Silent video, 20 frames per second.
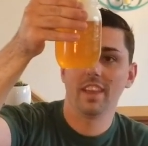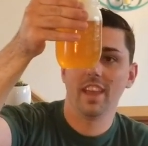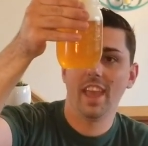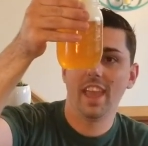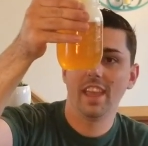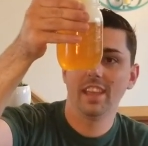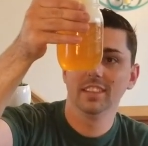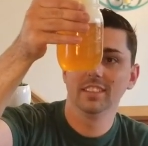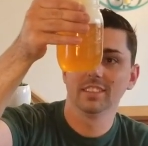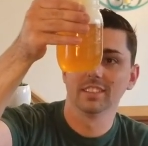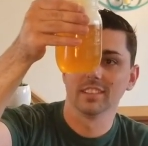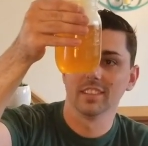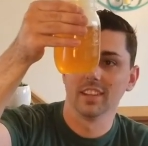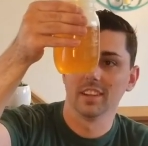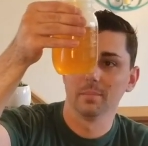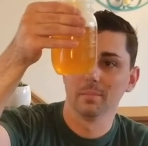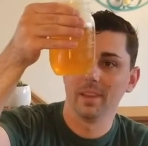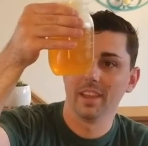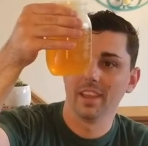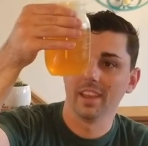haze in there,
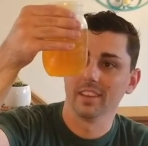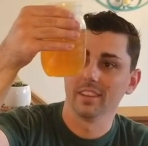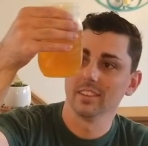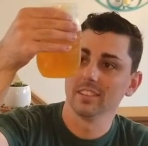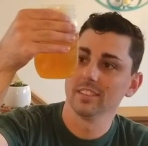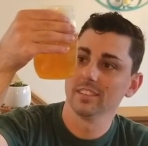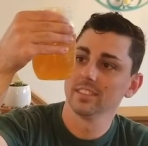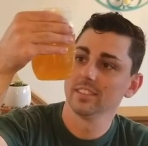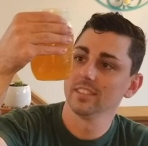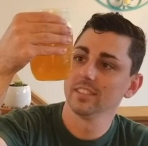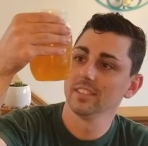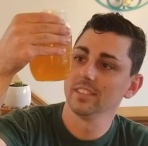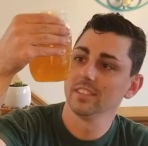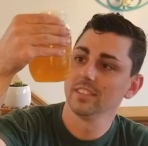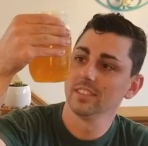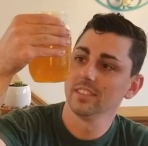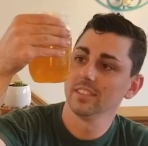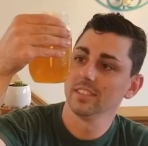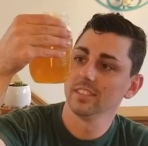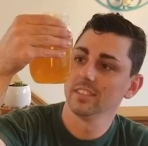man.
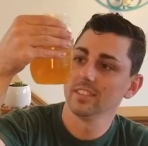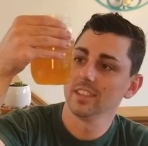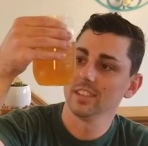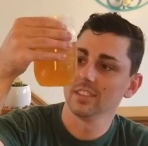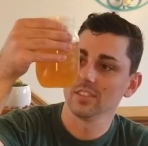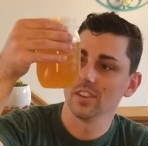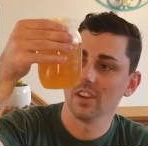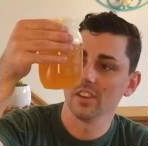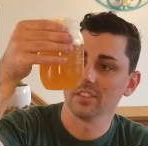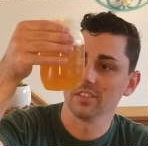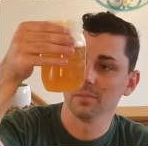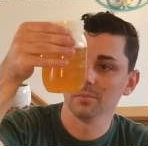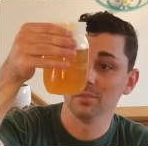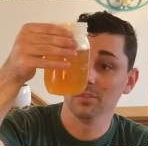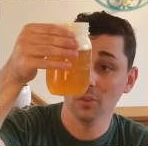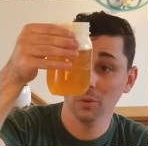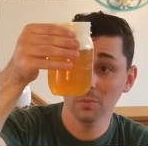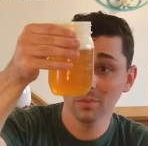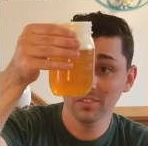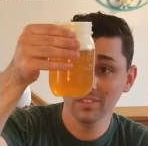That's awesome. It's almost